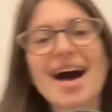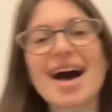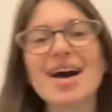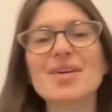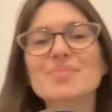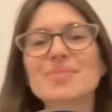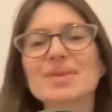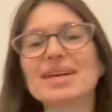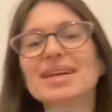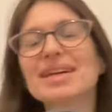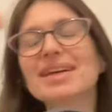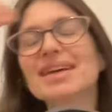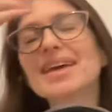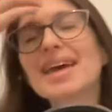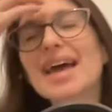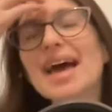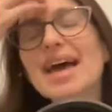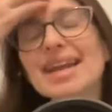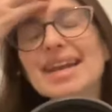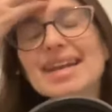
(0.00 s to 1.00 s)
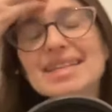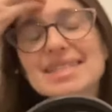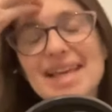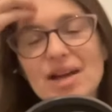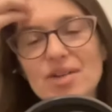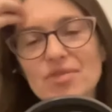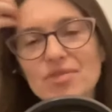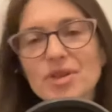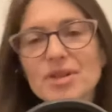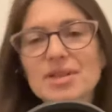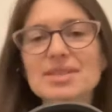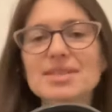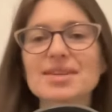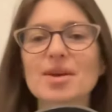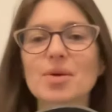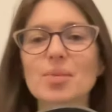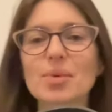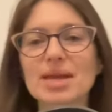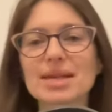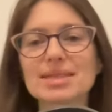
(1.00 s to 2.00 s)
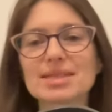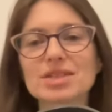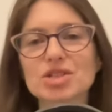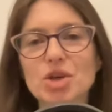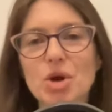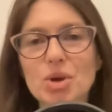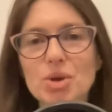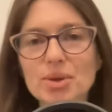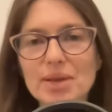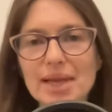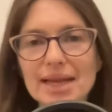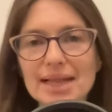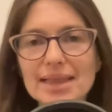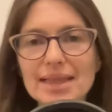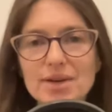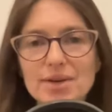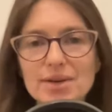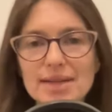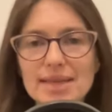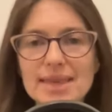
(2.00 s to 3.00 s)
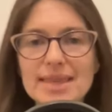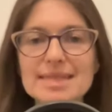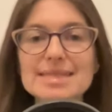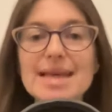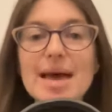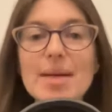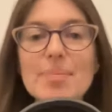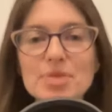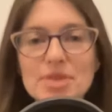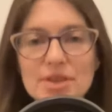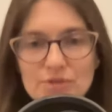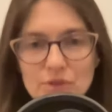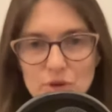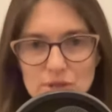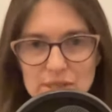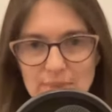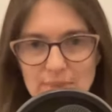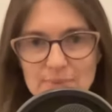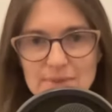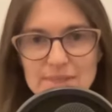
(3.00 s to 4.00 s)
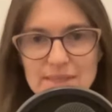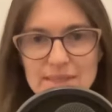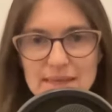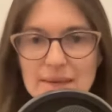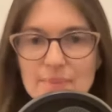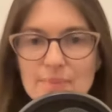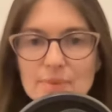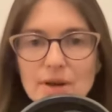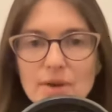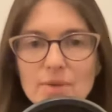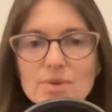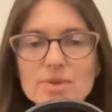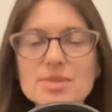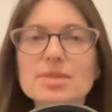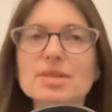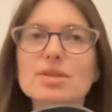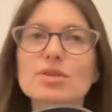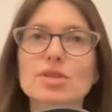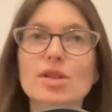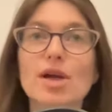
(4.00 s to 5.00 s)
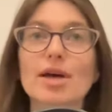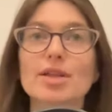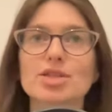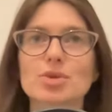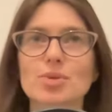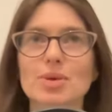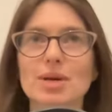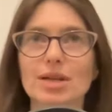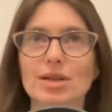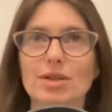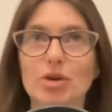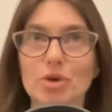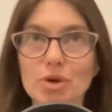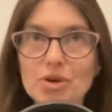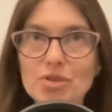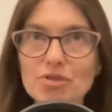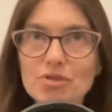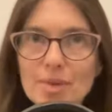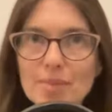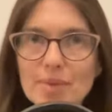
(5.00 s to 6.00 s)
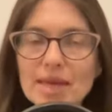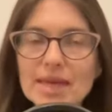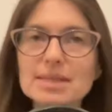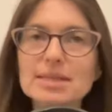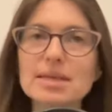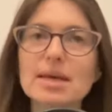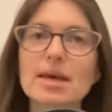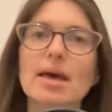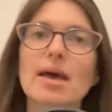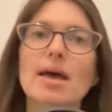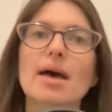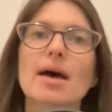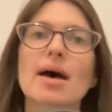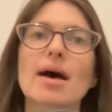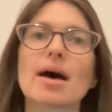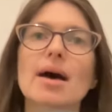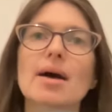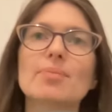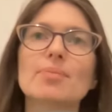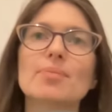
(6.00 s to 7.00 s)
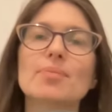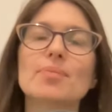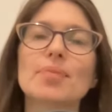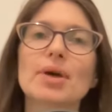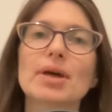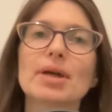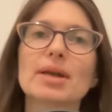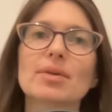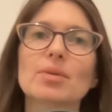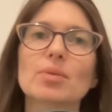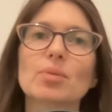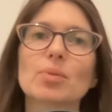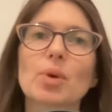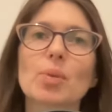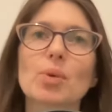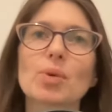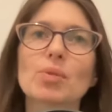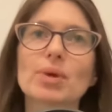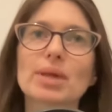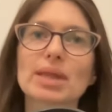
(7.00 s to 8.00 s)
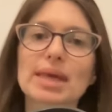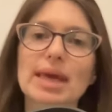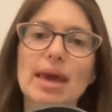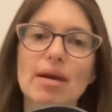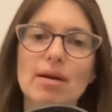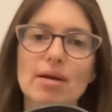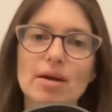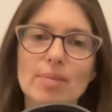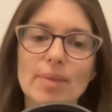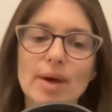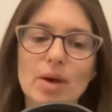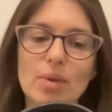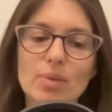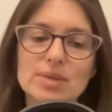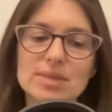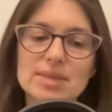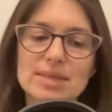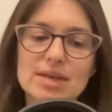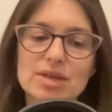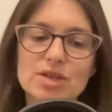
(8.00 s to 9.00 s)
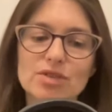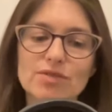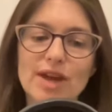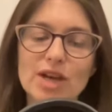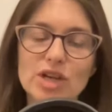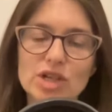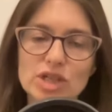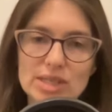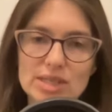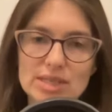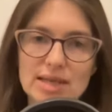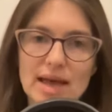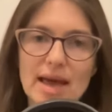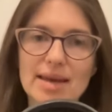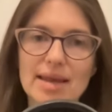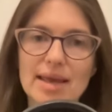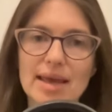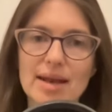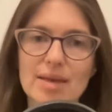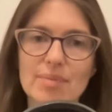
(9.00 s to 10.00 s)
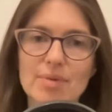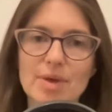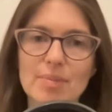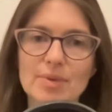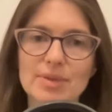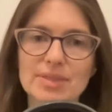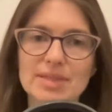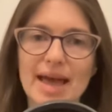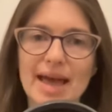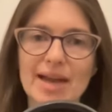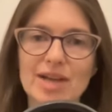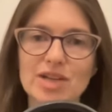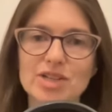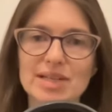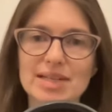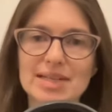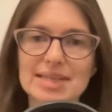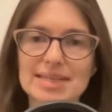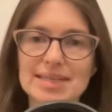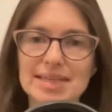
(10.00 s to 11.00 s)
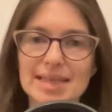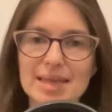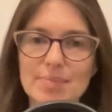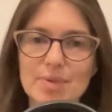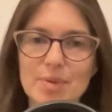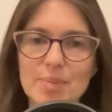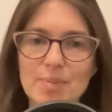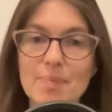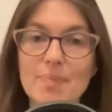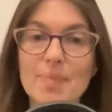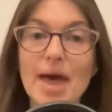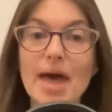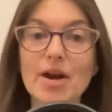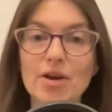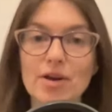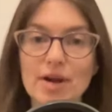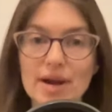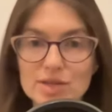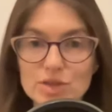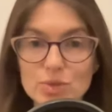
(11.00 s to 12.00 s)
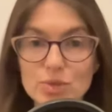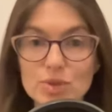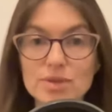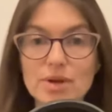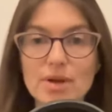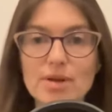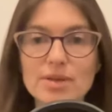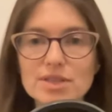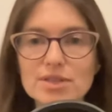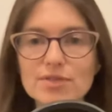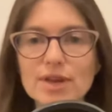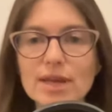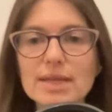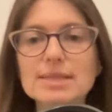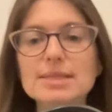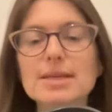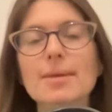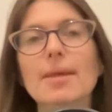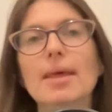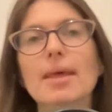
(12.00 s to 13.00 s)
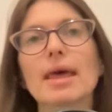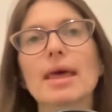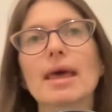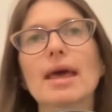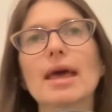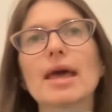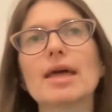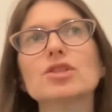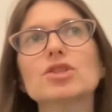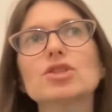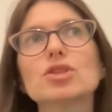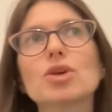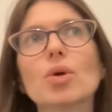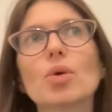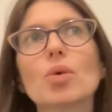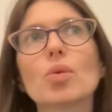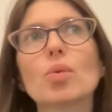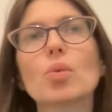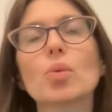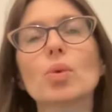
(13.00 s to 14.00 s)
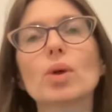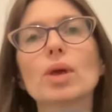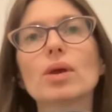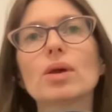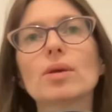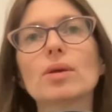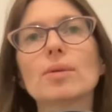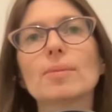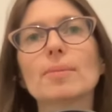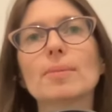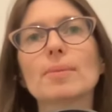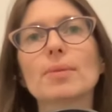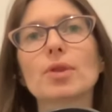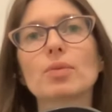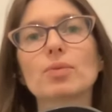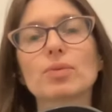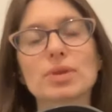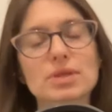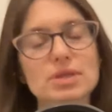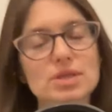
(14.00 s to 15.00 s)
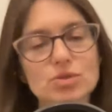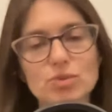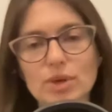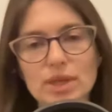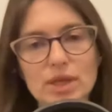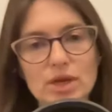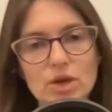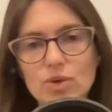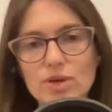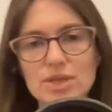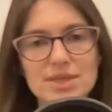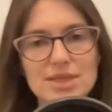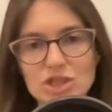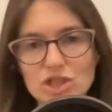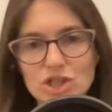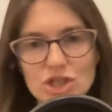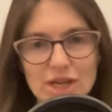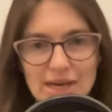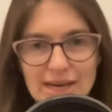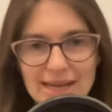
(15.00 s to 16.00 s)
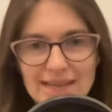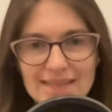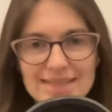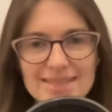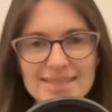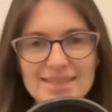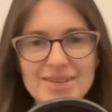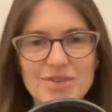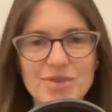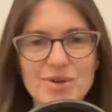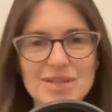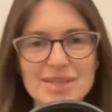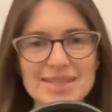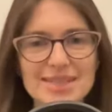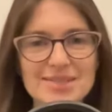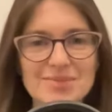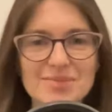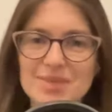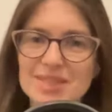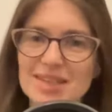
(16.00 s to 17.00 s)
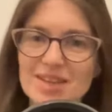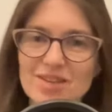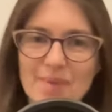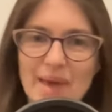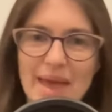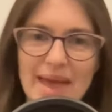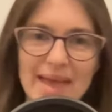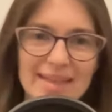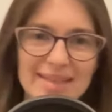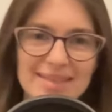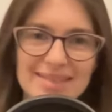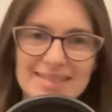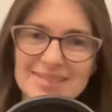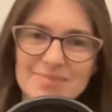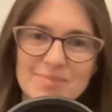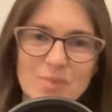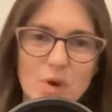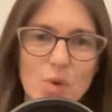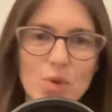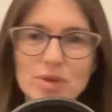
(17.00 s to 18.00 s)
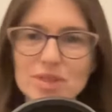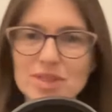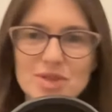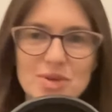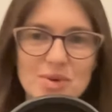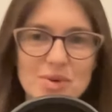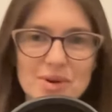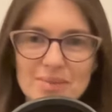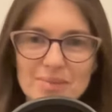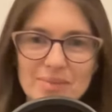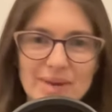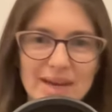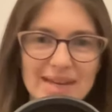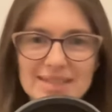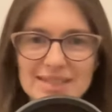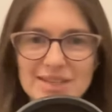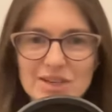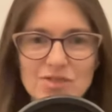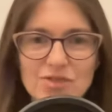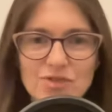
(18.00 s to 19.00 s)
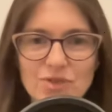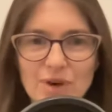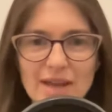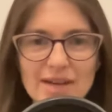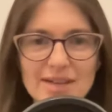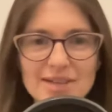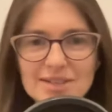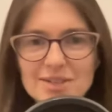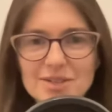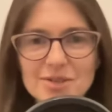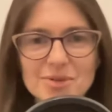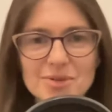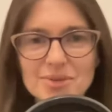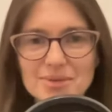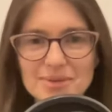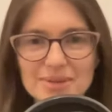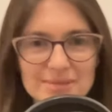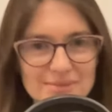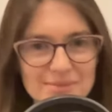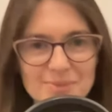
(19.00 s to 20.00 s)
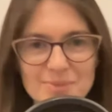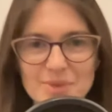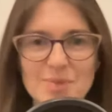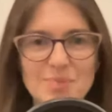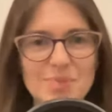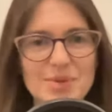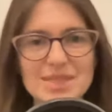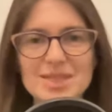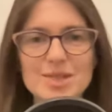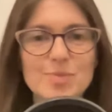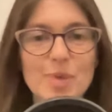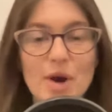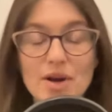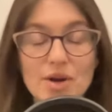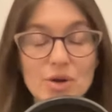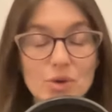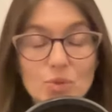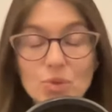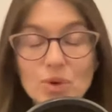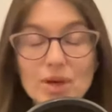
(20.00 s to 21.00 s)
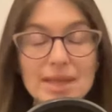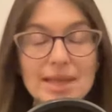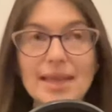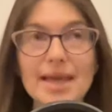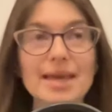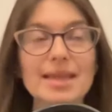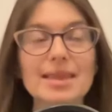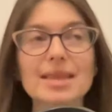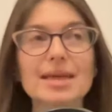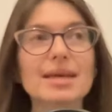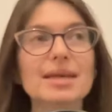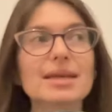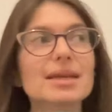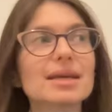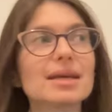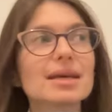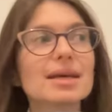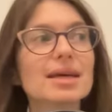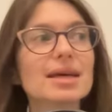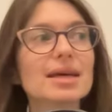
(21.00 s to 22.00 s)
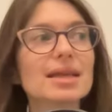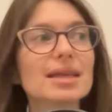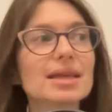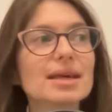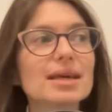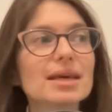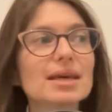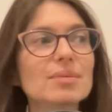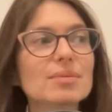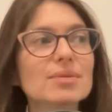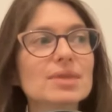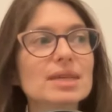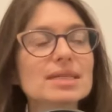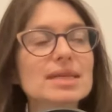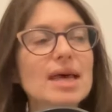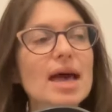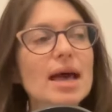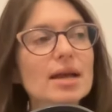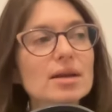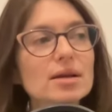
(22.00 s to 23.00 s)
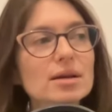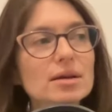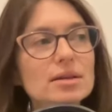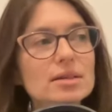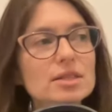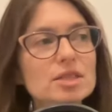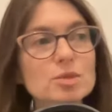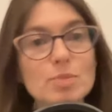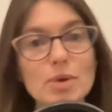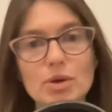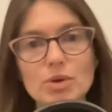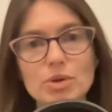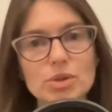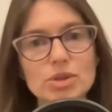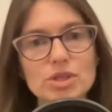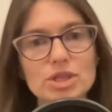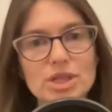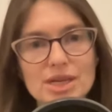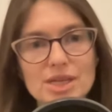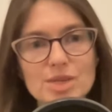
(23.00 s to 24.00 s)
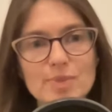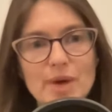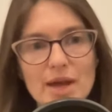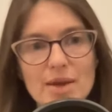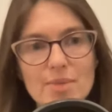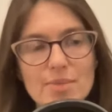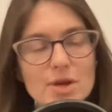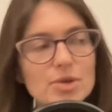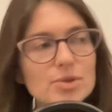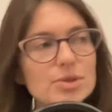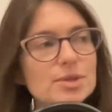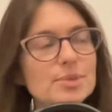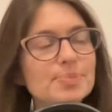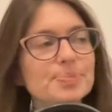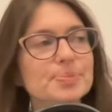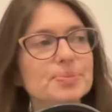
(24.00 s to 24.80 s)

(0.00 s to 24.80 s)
um, and it is helpful because you know we can just show you like literally the depth of your deep sleep. You know, there's there's lots you can learn from it. Um, but what we really cared about was the intervention side, getting people to actually sleep better as a result of it. And so we this is really Chris's genius. Chris, Steve Mann's old student, my dear friend, who is the business partner, really like the, the the technical and spiritual genius behind Muse.